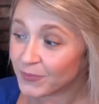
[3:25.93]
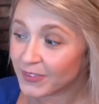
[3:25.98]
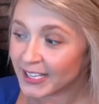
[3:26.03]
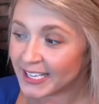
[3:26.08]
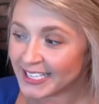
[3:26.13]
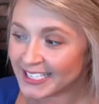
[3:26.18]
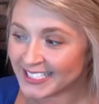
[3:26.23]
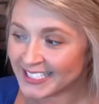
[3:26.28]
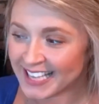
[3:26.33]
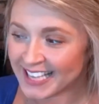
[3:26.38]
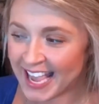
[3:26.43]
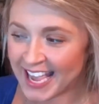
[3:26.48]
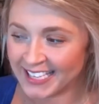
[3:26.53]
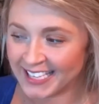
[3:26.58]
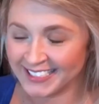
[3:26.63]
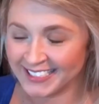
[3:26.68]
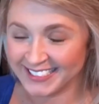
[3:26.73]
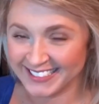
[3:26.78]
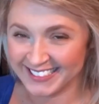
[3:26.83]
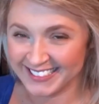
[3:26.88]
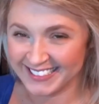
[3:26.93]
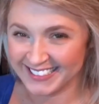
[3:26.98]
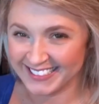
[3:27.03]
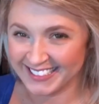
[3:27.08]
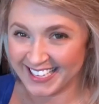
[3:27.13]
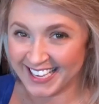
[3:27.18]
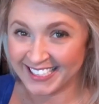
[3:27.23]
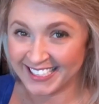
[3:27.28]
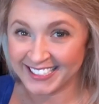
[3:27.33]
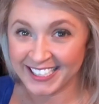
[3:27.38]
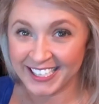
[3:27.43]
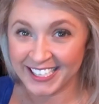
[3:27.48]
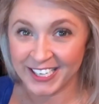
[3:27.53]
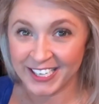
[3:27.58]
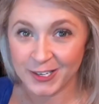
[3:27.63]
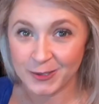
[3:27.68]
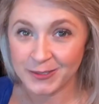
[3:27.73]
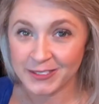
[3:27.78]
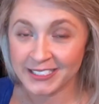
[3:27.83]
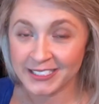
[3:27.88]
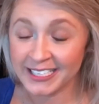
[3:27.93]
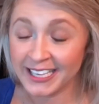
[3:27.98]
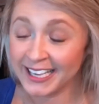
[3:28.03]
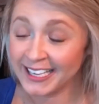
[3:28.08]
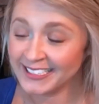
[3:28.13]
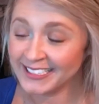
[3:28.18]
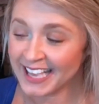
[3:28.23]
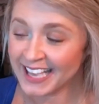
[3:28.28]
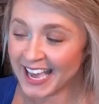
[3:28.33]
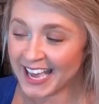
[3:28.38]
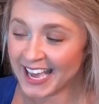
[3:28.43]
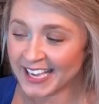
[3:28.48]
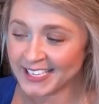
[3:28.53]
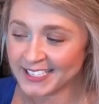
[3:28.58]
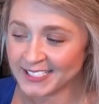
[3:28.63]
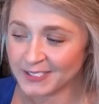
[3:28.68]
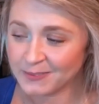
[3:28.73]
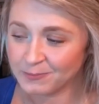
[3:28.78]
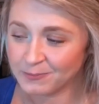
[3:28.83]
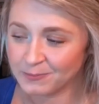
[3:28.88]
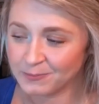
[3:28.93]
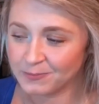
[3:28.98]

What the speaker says: he said, and closed his eyes.